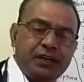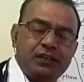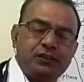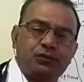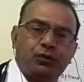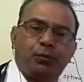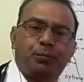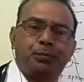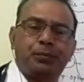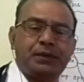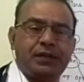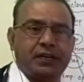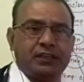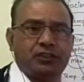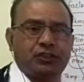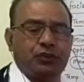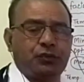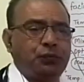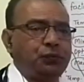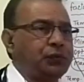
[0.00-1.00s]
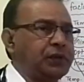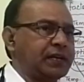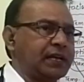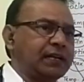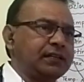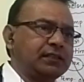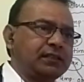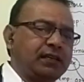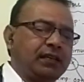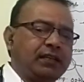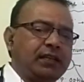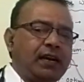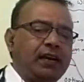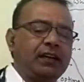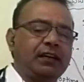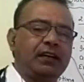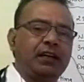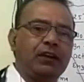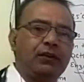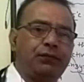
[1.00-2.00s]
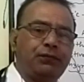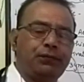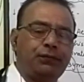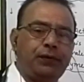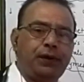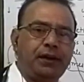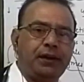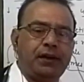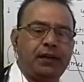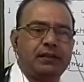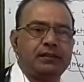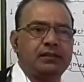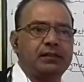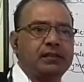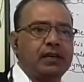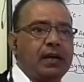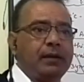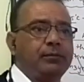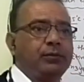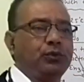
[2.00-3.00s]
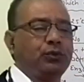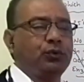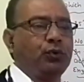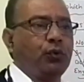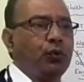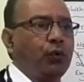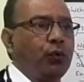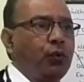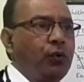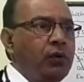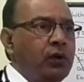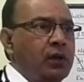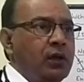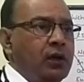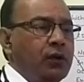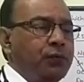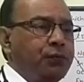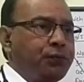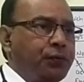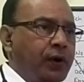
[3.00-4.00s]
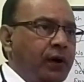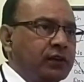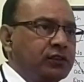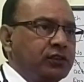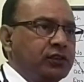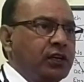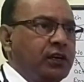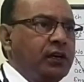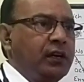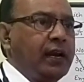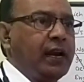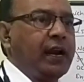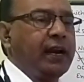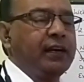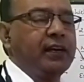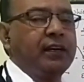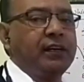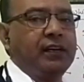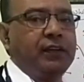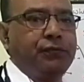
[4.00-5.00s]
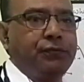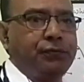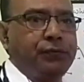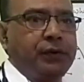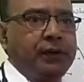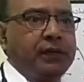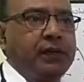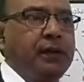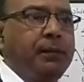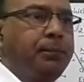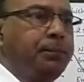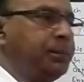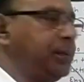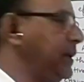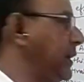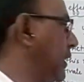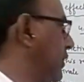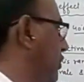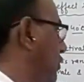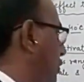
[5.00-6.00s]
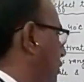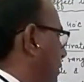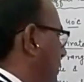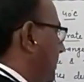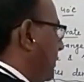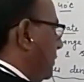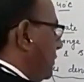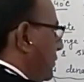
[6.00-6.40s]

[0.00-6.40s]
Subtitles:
range of pH, we can say that different enzymes show function at different pH.